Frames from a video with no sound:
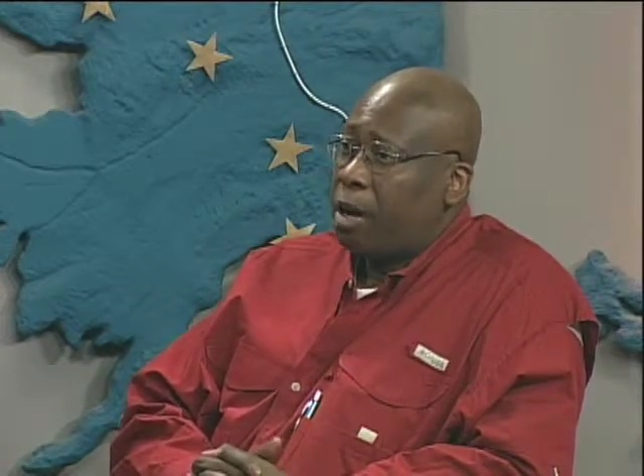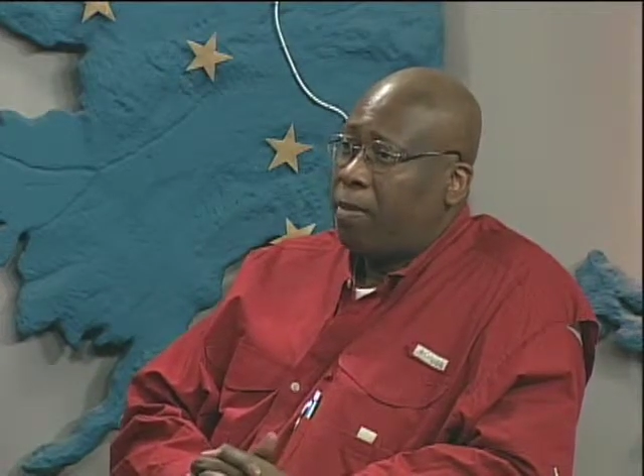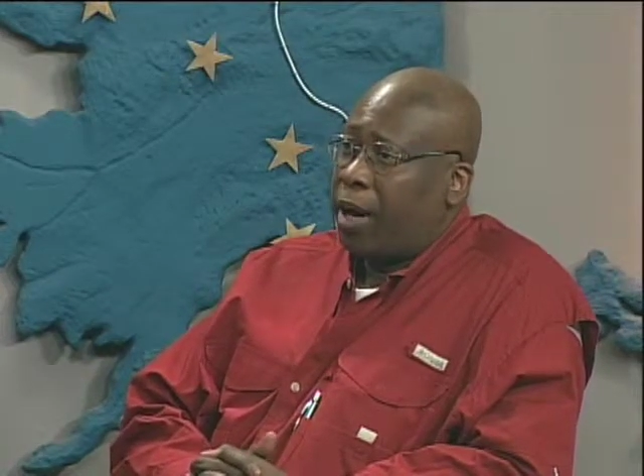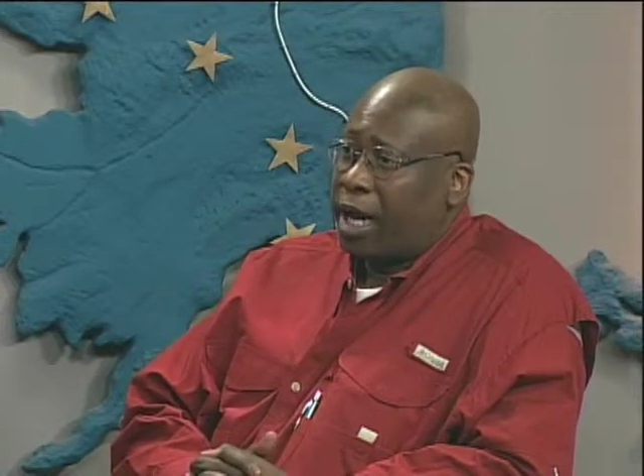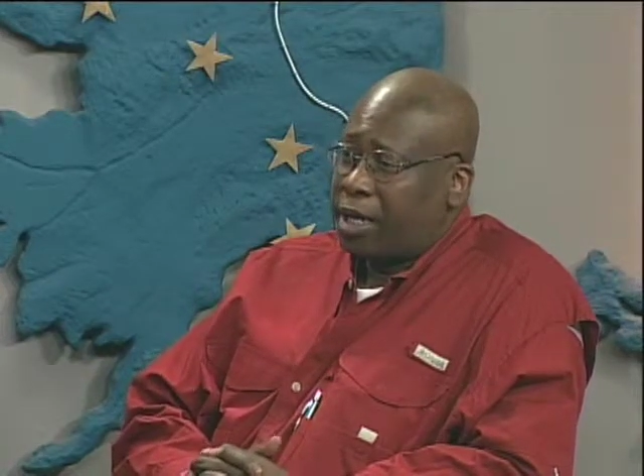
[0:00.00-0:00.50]

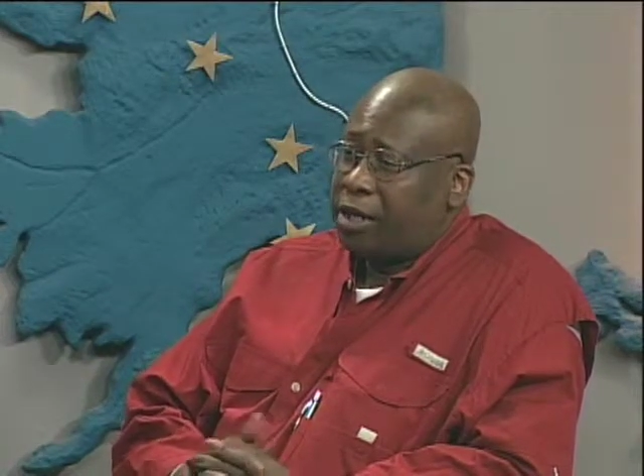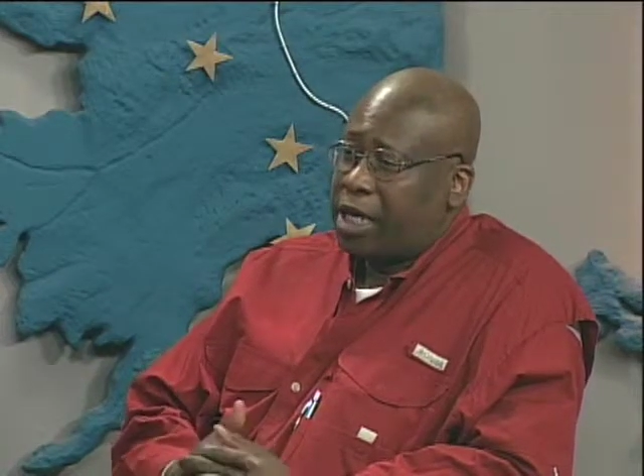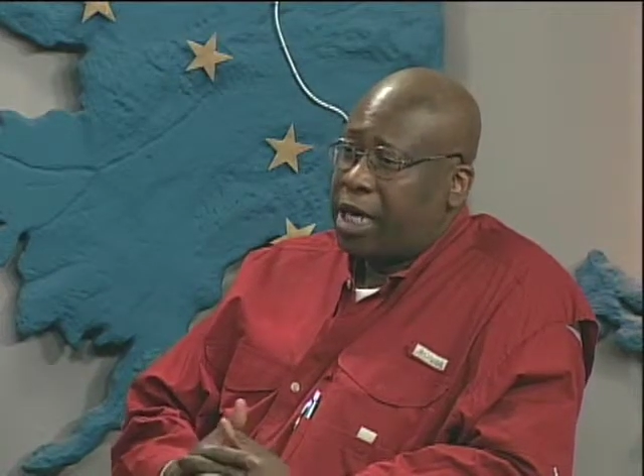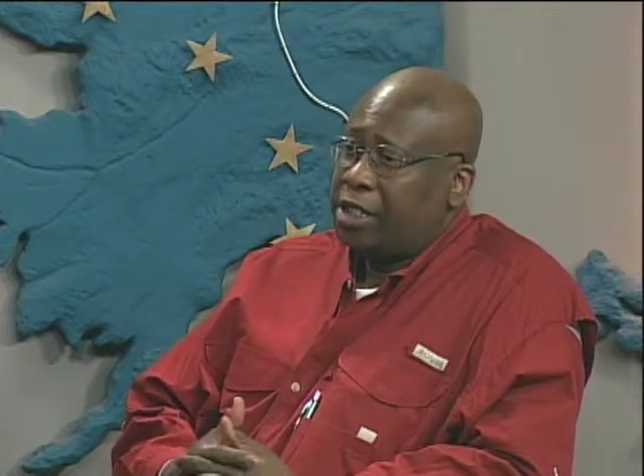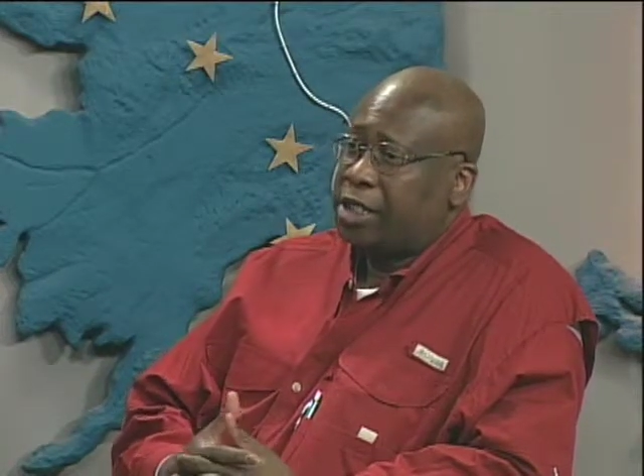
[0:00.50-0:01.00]
But
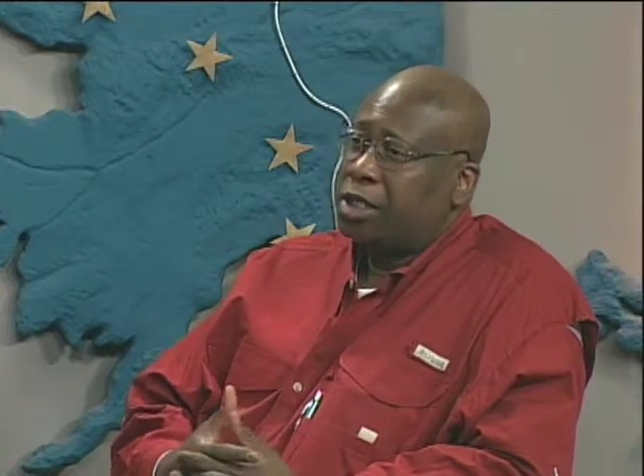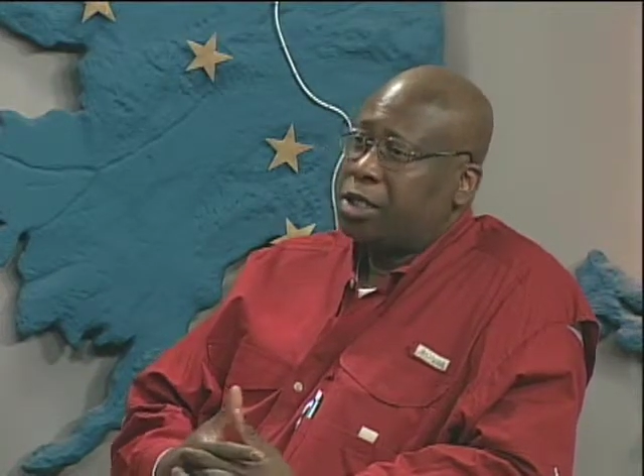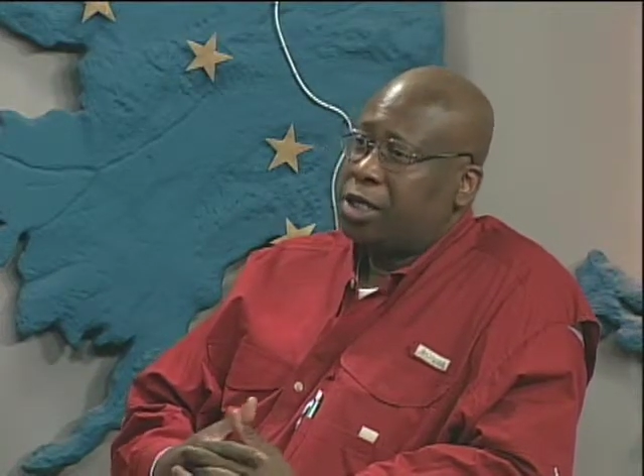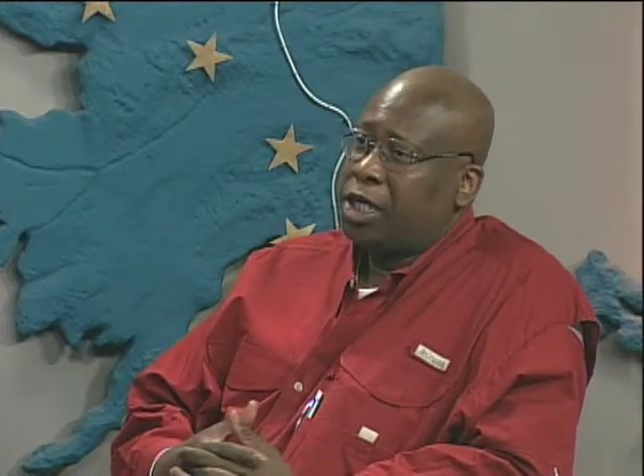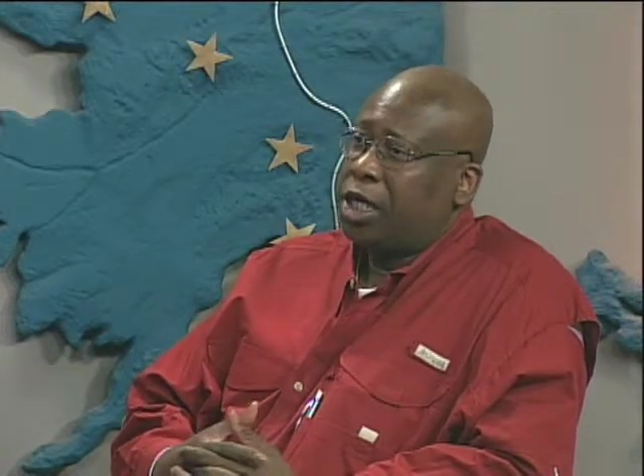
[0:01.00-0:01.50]
it's
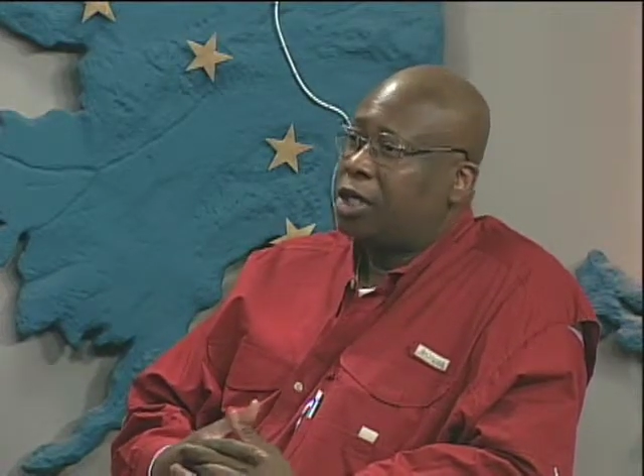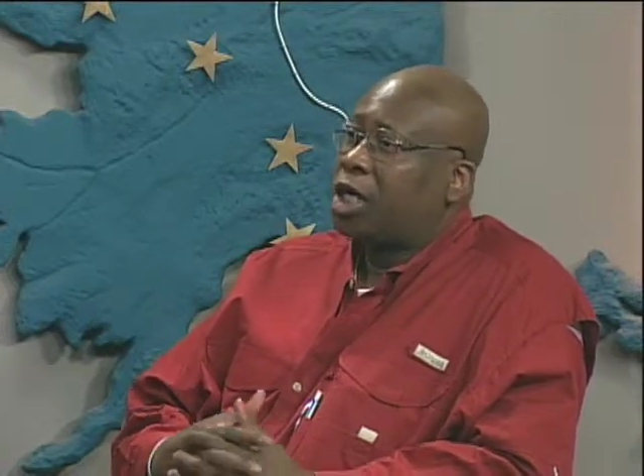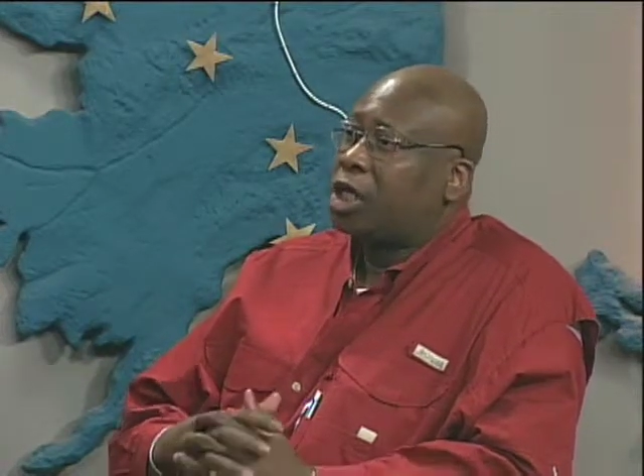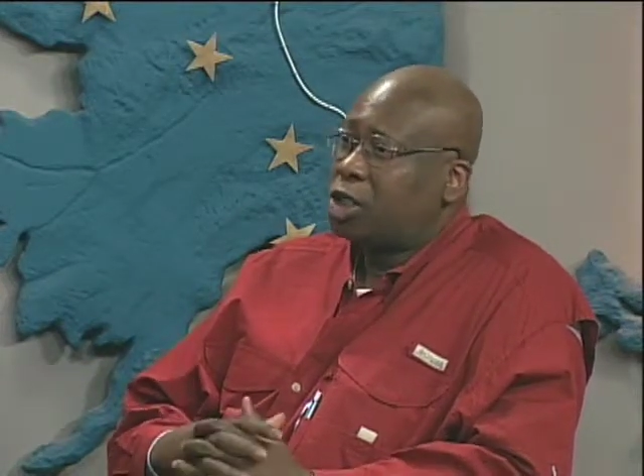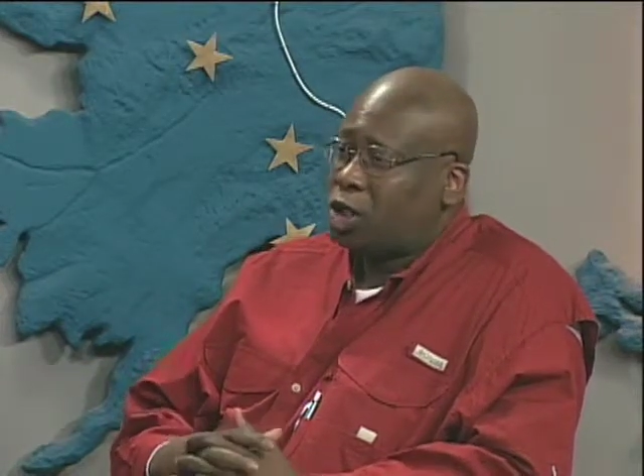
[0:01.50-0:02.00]
the
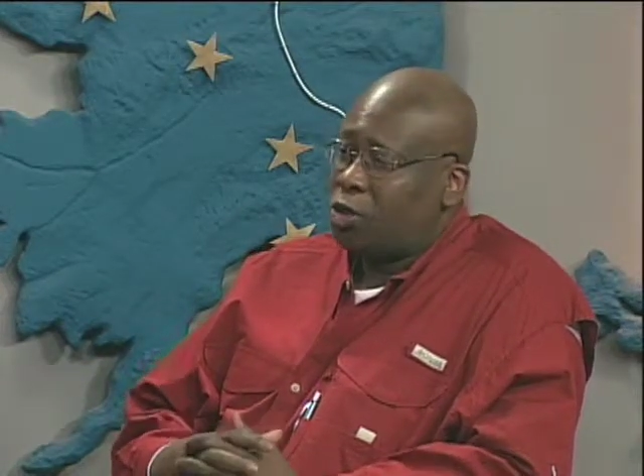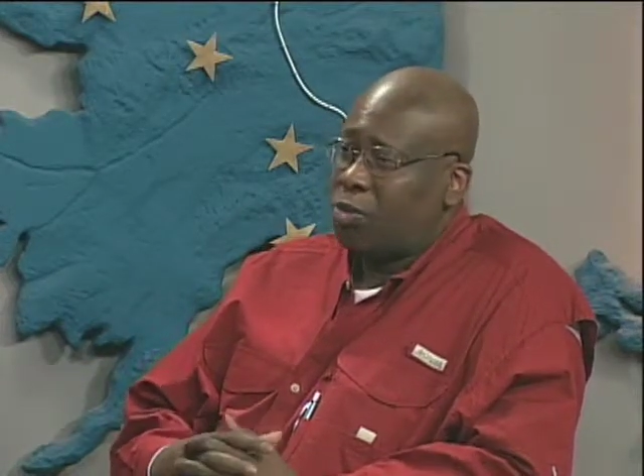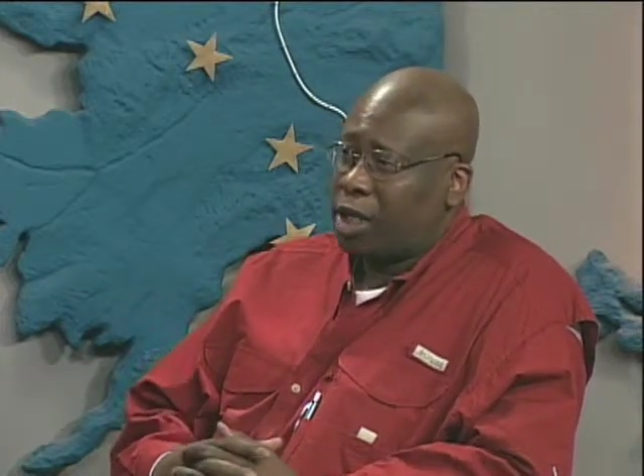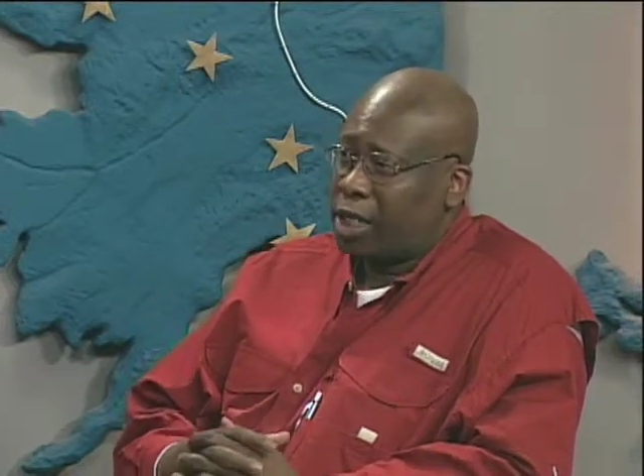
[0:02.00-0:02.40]
consumer,